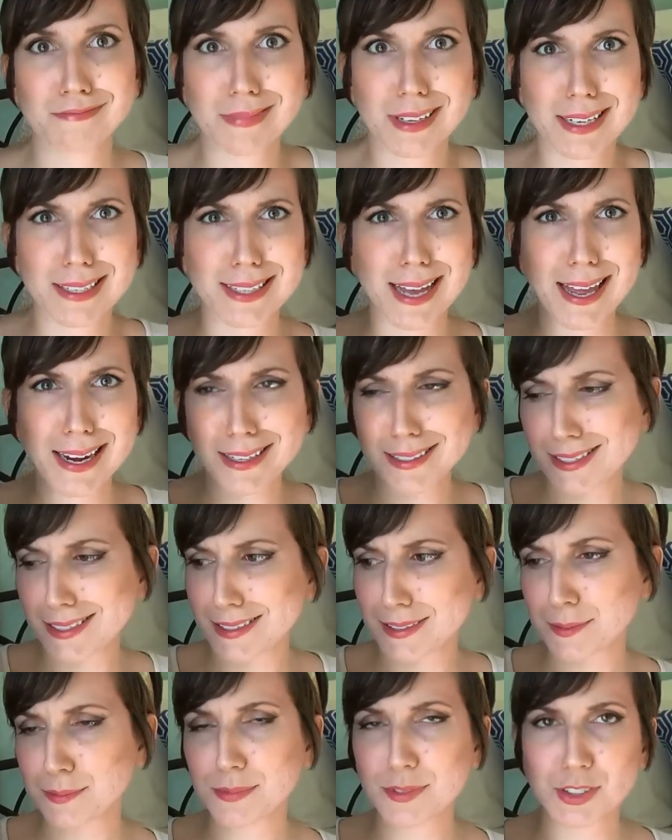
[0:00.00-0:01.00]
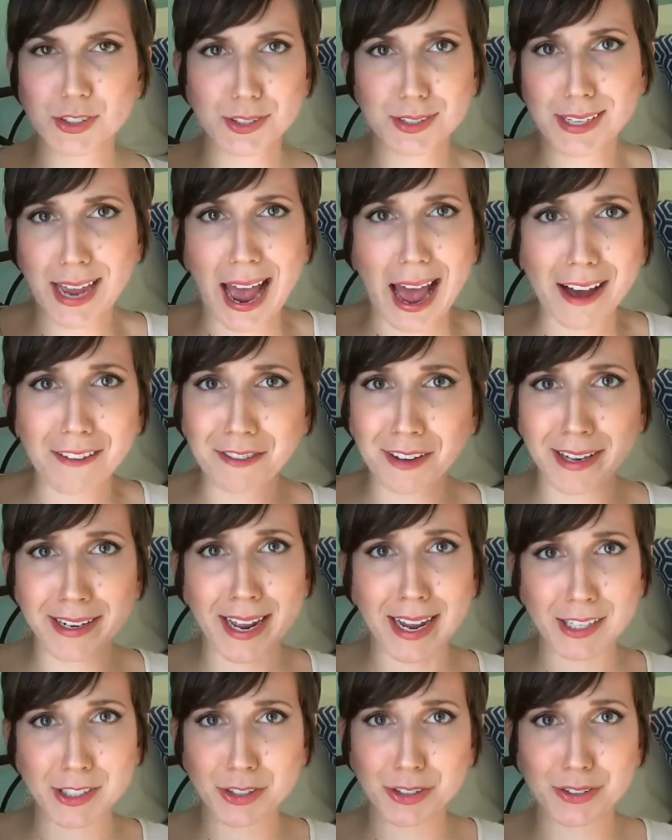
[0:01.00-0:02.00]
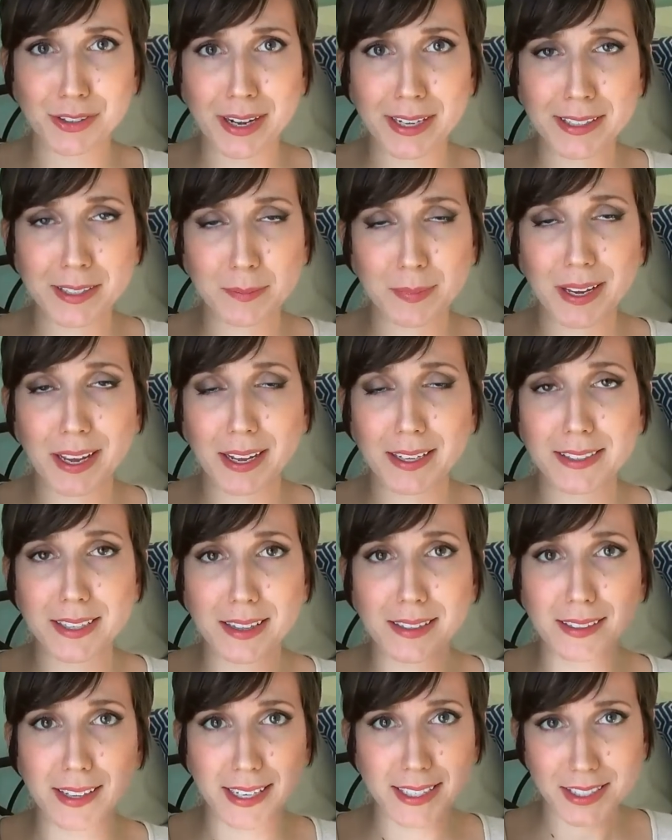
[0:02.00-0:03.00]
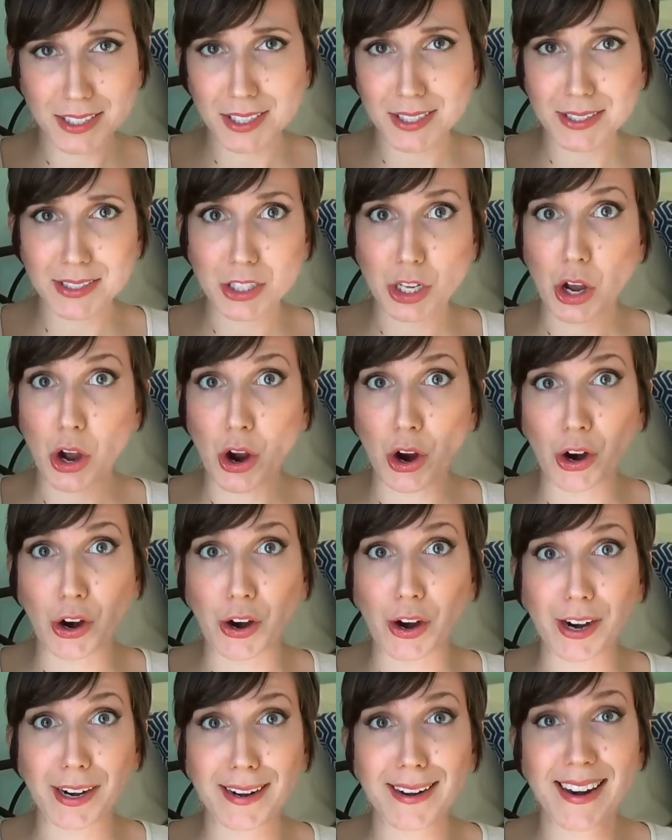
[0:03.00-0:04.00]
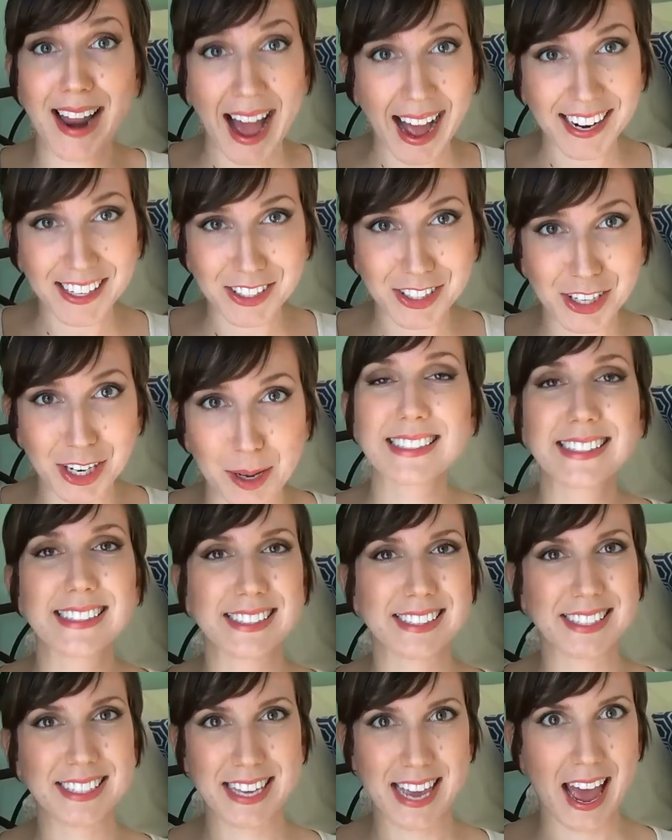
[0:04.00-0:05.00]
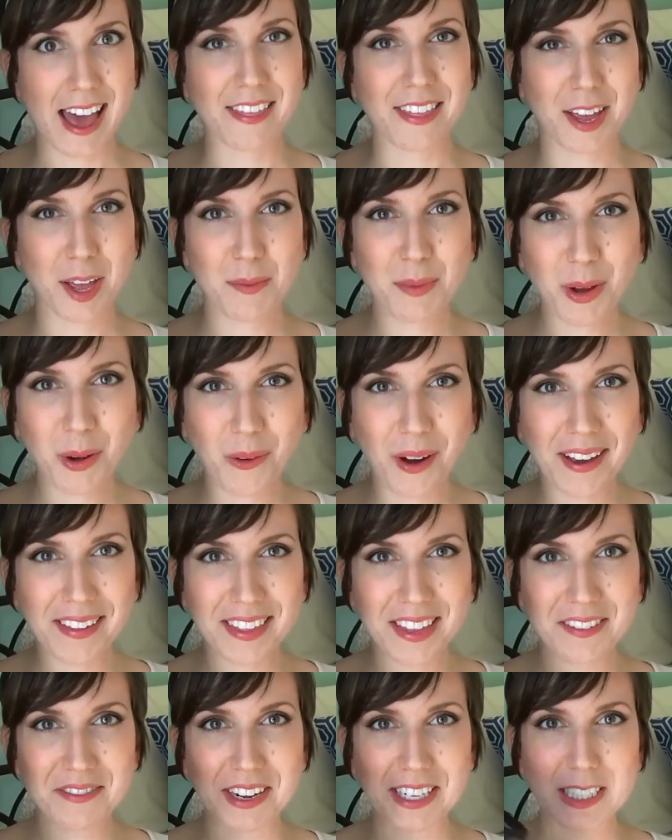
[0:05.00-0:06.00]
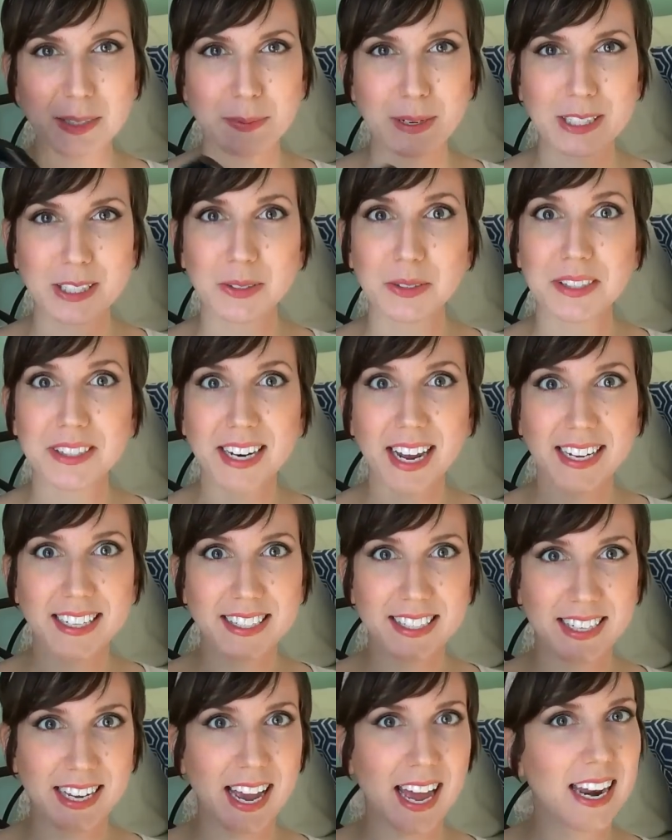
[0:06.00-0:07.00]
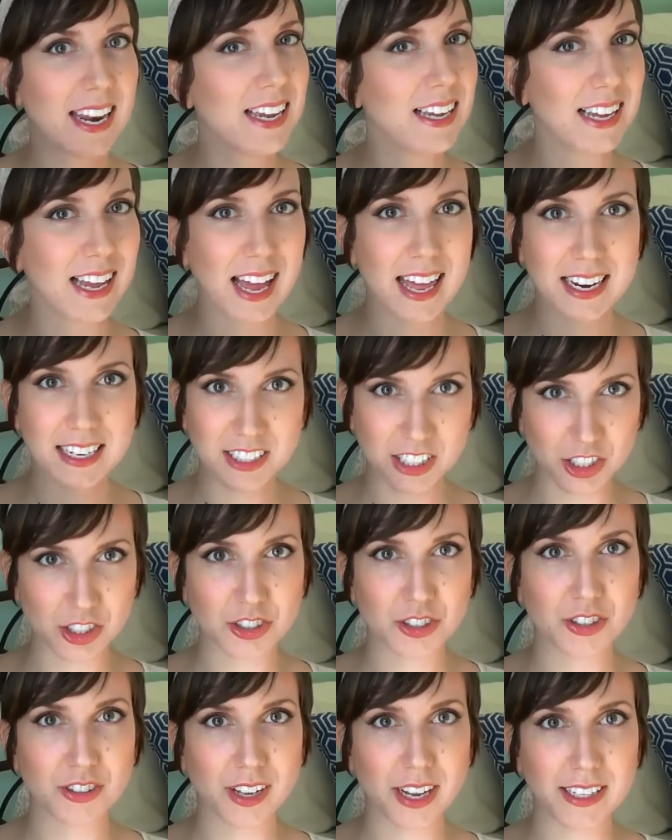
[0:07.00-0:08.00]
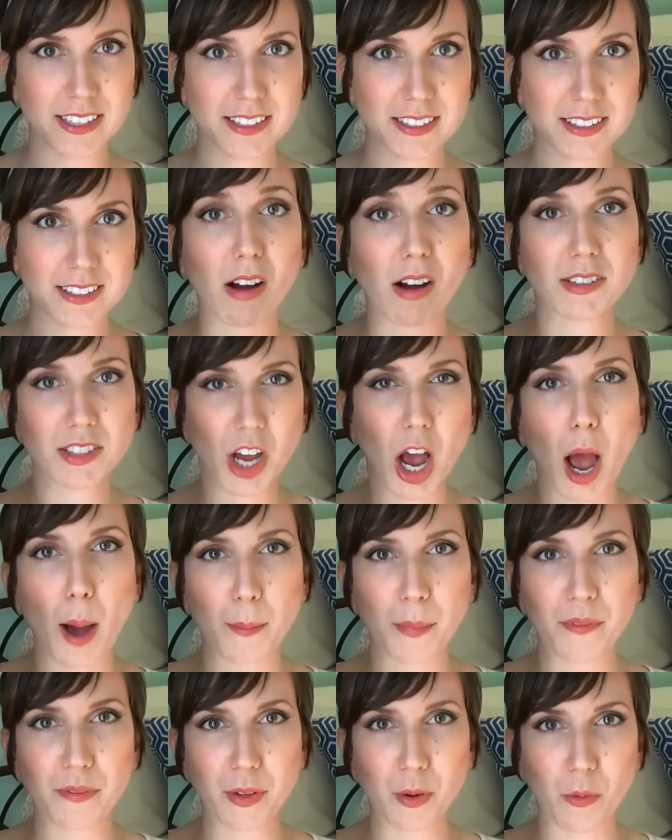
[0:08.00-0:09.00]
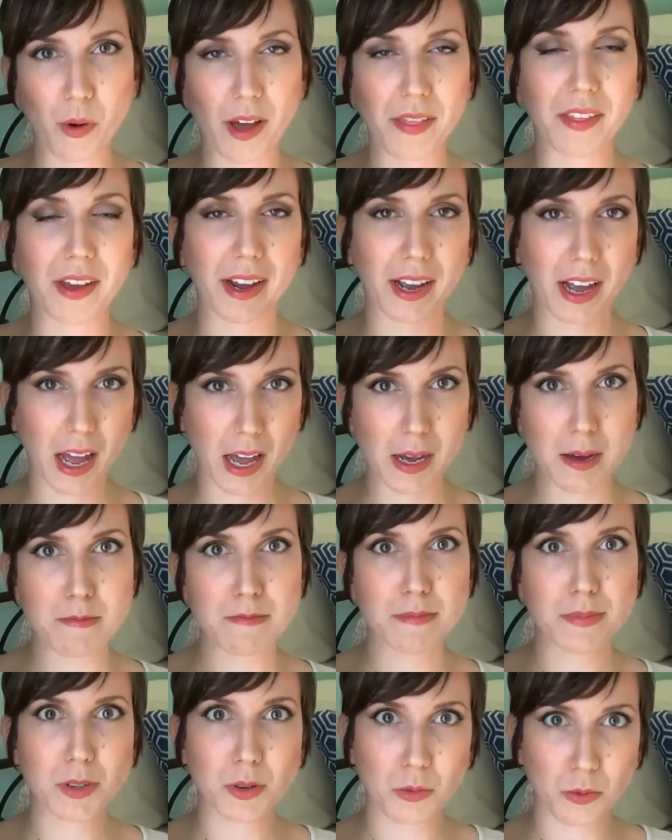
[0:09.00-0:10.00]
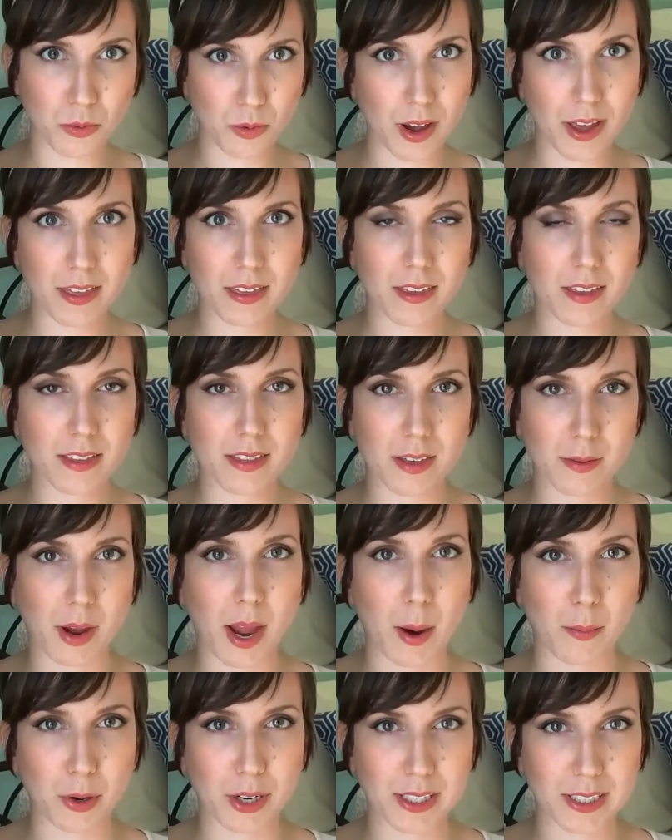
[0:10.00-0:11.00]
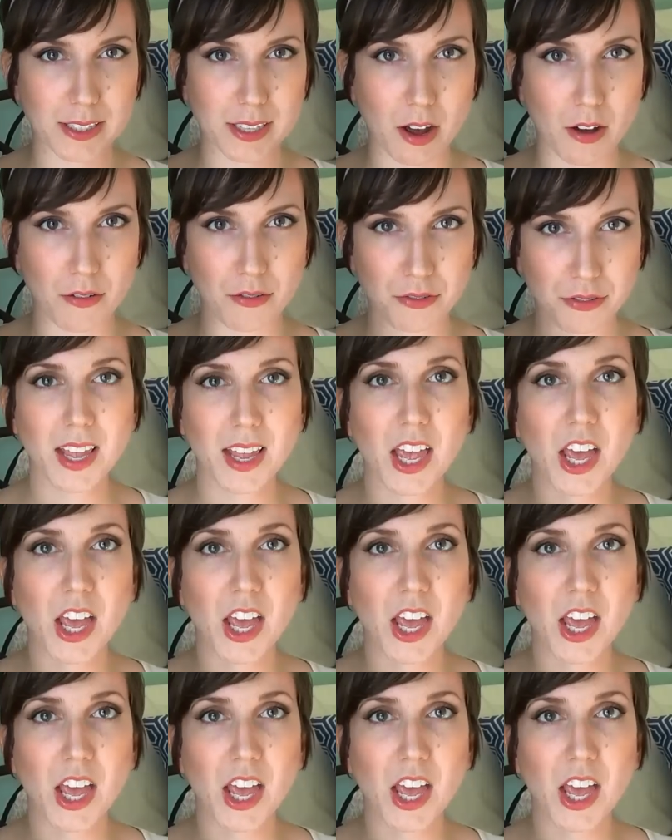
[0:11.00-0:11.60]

excited to just have an extra lens because lenses are not cheap. Yeah, they can be quite the investment, so it's nice to get an additional lens on top of the one that comes with the camera itself.